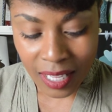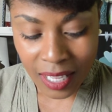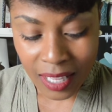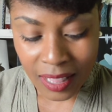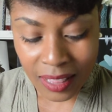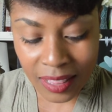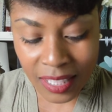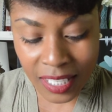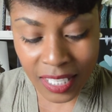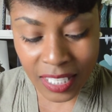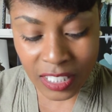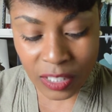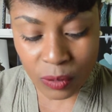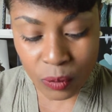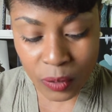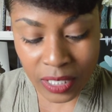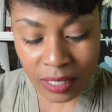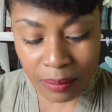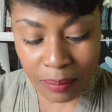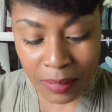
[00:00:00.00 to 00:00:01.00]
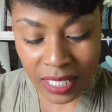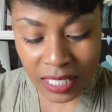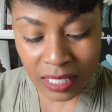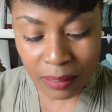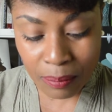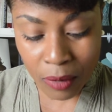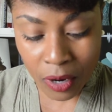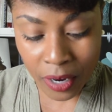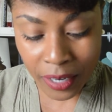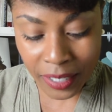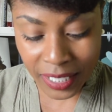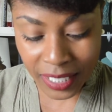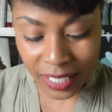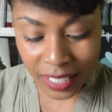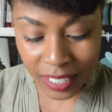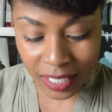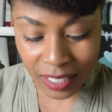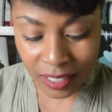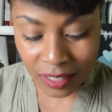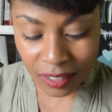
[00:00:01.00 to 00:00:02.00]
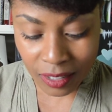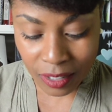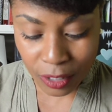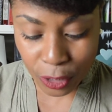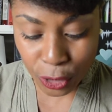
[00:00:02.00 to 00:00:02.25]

This was Miss Margitan,